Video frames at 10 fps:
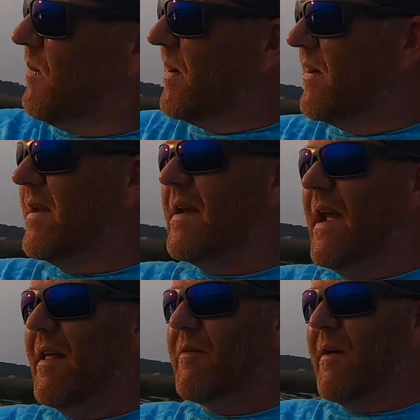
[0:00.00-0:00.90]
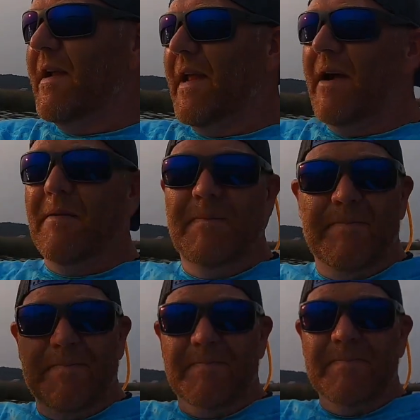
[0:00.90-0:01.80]
we were gonna nail it right now
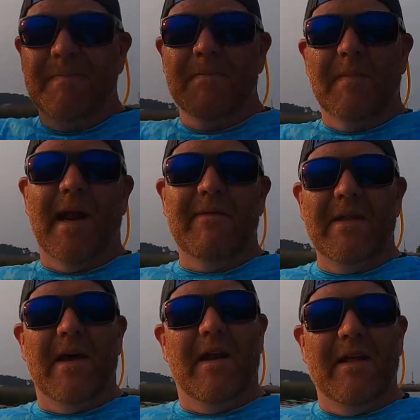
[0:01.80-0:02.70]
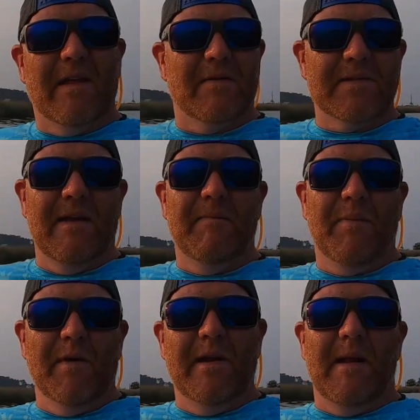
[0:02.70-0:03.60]
but I haven't done anything was I even
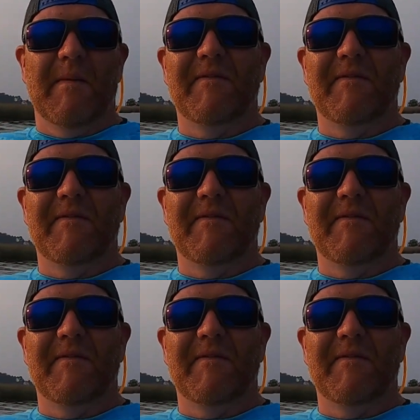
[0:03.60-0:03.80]
pointing it at my